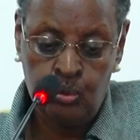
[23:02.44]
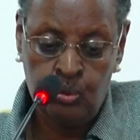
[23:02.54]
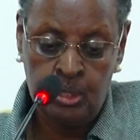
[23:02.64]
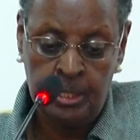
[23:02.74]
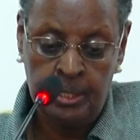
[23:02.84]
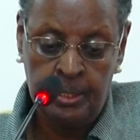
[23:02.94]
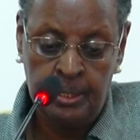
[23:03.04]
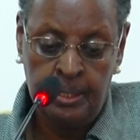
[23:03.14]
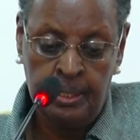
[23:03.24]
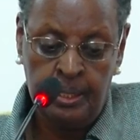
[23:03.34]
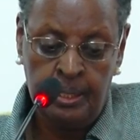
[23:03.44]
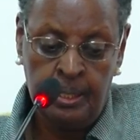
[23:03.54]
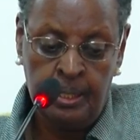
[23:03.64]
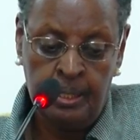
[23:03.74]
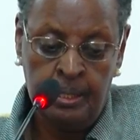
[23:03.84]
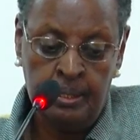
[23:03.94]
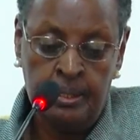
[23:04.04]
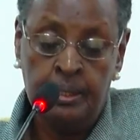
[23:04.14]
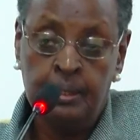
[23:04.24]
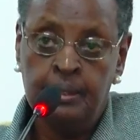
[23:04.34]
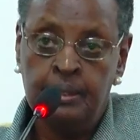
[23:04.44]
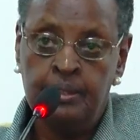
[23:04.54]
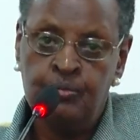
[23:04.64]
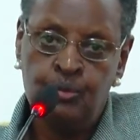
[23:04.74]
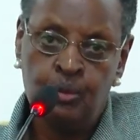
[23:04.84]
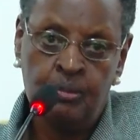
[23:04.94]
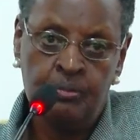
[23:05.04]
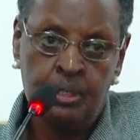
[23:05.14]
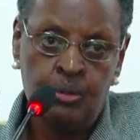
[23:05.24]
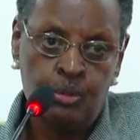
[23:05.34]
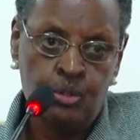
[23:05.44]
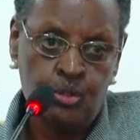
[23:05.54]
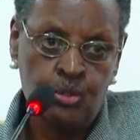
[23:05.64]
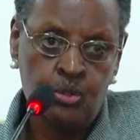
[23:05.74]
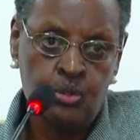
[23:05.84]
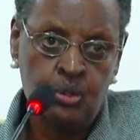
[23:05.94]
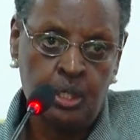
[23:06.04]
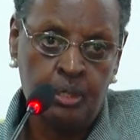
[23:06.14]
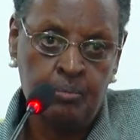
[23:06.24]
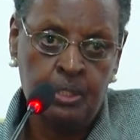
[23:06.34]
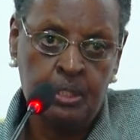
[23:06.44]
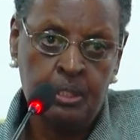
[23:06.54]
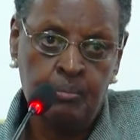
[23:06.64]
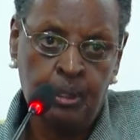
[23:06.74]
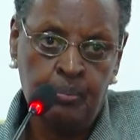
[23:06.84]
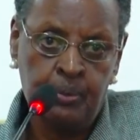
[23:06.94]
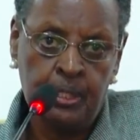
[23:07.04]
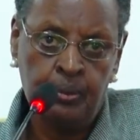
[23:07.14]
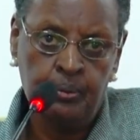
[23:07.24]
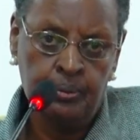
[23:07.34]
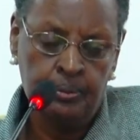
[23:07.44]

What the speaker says: today, and if you have any questions, you can bring them up now.